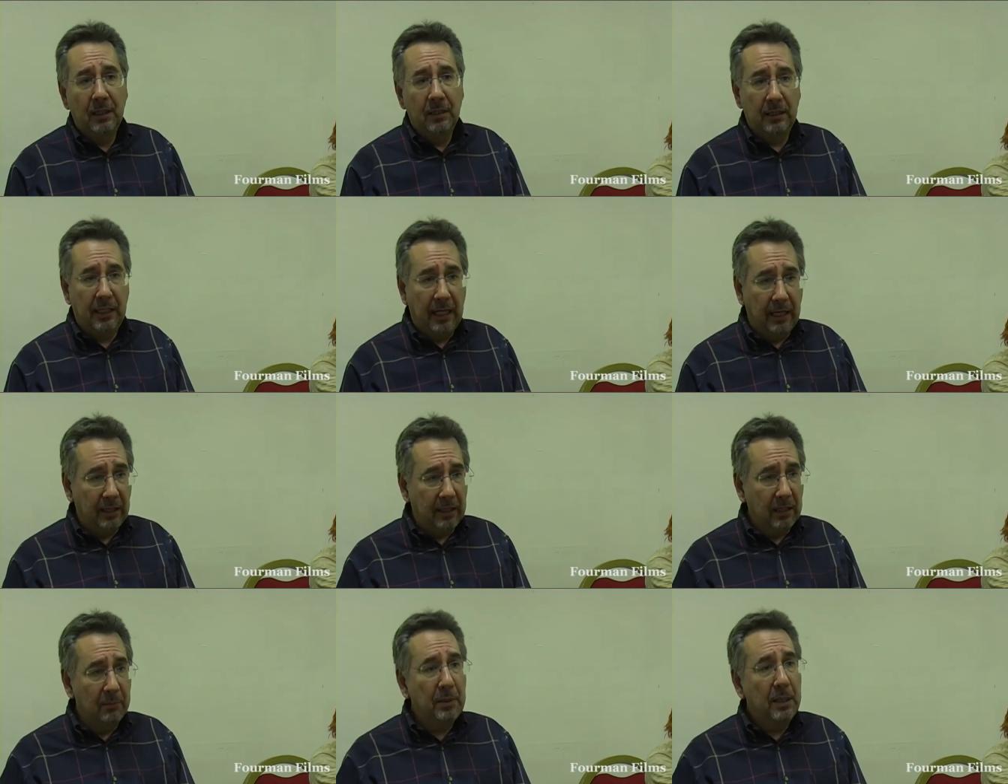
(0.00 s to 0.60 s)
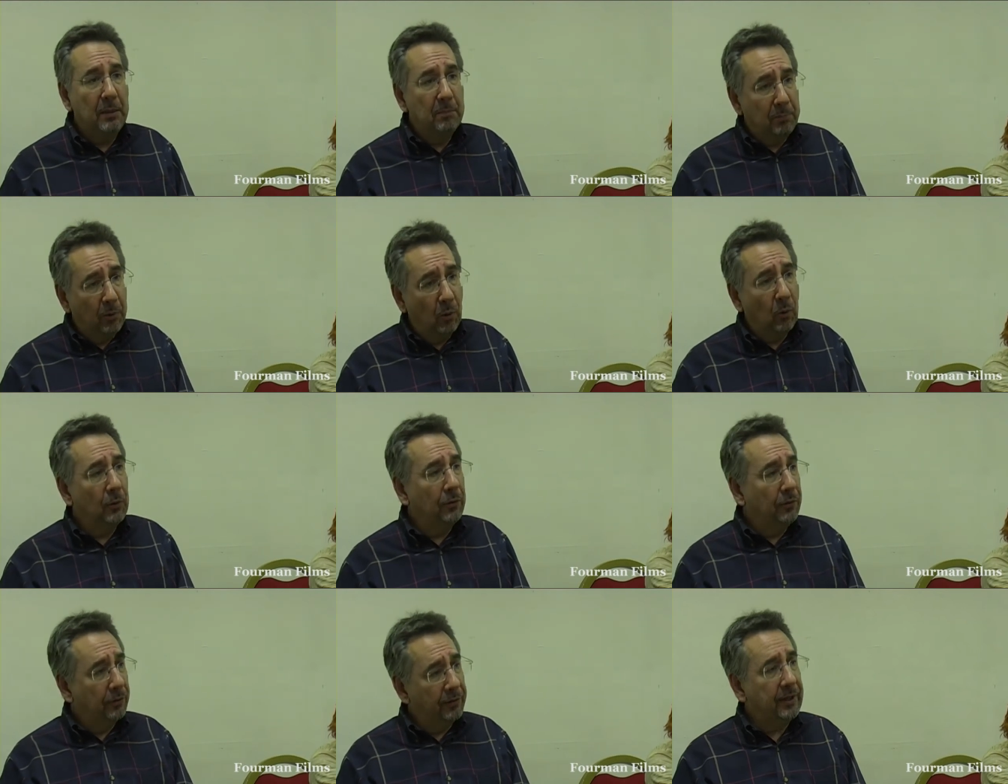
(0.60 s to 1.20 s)
there can be
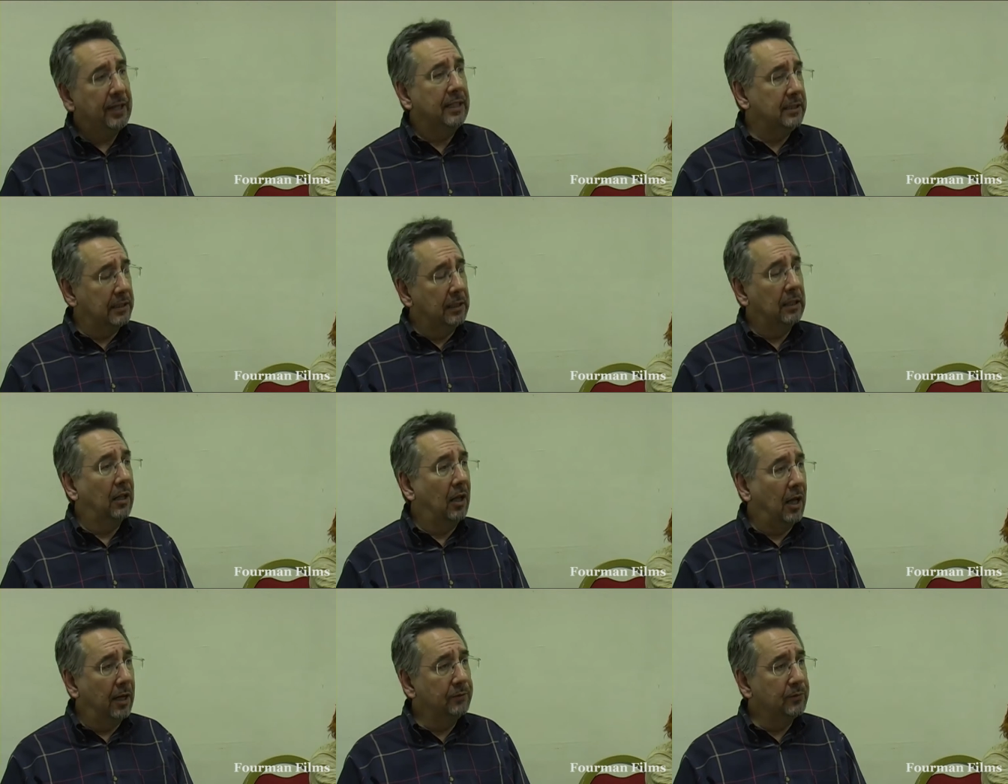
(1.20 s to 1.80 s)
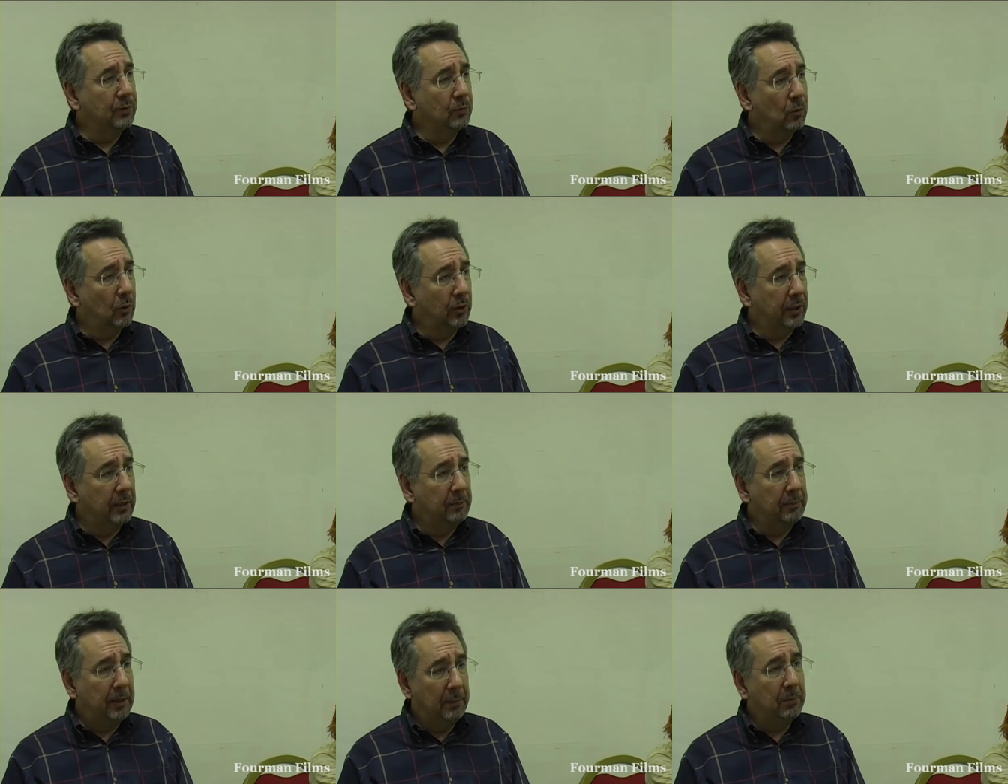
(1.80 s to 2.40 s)
important things in the lives of
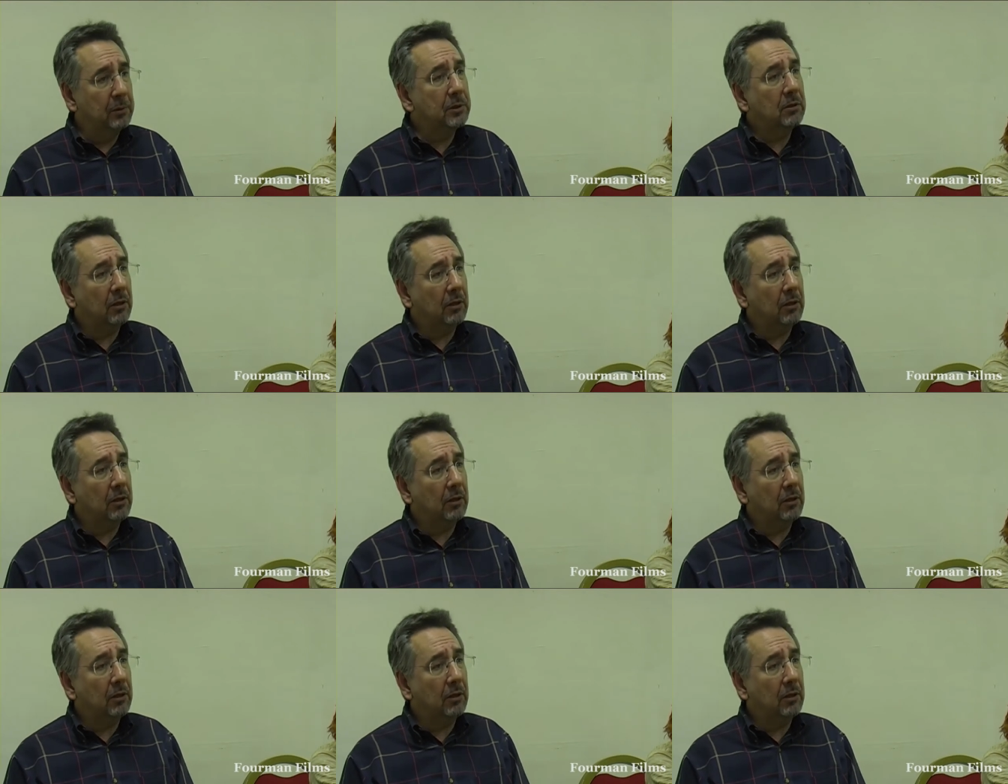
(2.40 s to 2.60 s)
working people.